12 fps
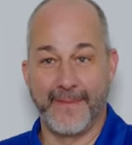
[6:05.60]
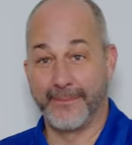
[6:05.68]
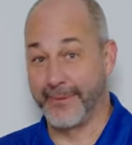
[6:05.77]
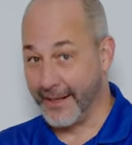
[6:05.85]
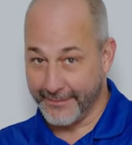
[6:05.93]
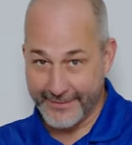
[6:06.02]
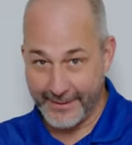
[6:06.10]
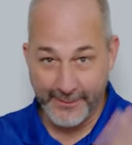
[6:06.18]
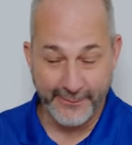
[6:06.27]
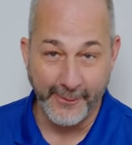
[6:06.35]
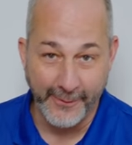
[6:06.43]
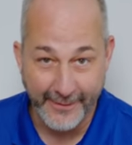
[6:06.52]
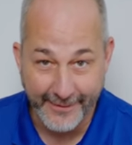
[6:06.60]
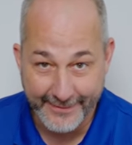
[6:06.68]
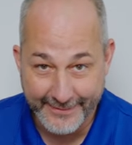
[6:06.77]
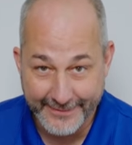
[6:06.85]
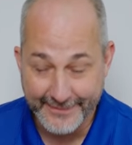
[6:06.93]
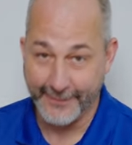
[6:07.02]
Problem number four.
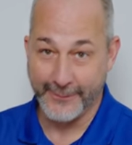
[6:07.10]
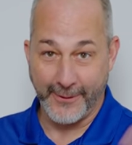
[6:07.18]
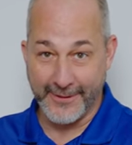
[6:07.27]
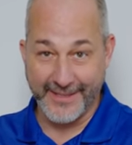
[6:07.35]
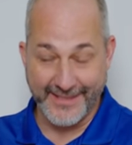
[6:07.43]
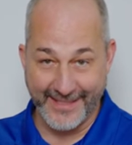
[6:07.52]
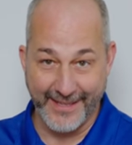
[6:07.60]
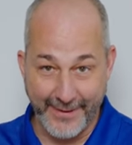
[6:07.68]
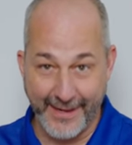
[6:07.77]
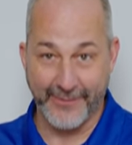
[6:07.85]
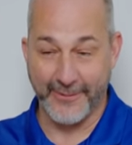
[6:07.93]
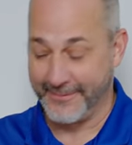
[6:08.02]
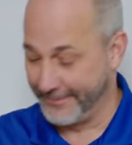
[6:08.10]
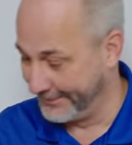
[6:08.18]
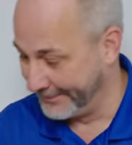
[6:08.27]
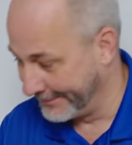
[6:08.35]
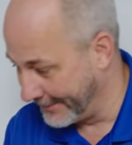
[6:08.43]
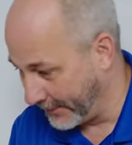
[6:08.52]
Of course, it's in the bathroom,
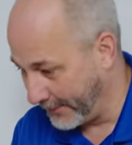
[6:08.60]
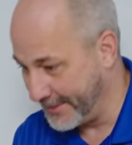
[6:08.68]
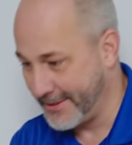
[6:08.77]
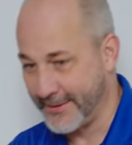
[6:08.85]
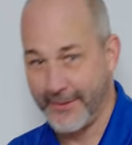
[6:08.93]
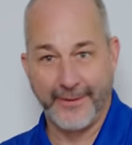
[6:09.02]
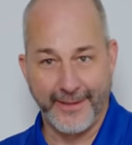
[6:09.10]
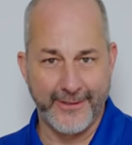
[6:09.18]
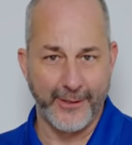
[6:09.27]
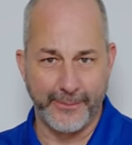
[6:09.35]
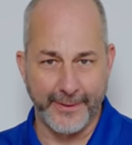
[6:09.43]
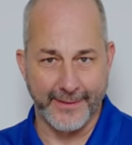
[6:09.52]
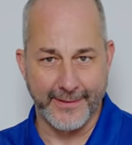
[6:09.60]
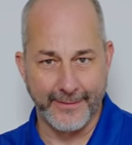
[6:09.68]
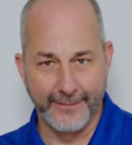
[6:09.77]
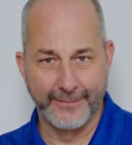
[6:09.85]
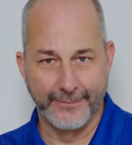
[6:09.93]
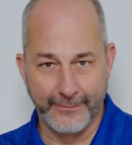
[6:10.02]
which is only a two piece,
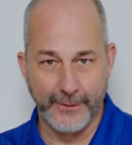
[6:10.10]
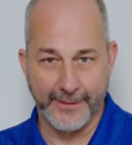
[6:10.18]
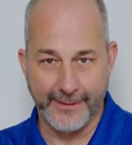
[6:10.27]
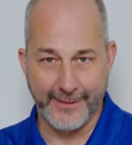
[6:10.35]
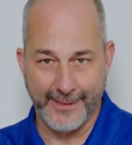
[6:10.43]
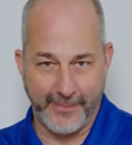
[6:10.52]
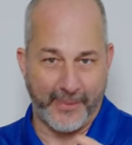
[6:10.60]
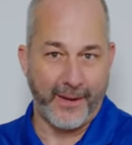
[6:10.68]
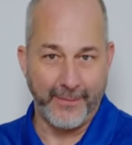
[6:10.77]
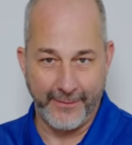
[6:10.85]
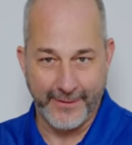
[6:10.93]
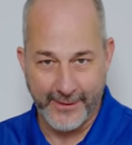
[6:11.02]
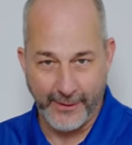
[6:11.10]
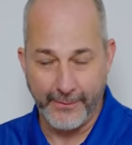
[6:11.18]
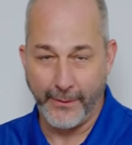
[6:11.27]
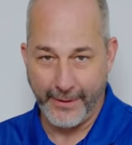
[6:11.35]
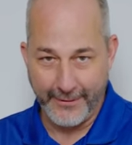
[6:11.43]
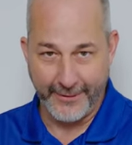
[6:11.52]
which is a problem of its own,
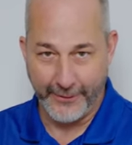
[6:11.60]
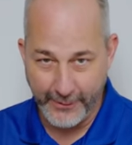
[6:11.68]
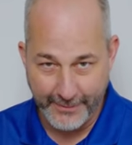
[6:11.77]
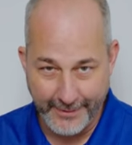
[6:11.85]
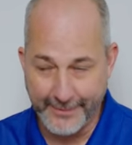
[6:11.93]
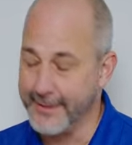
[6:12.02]
but we already knew about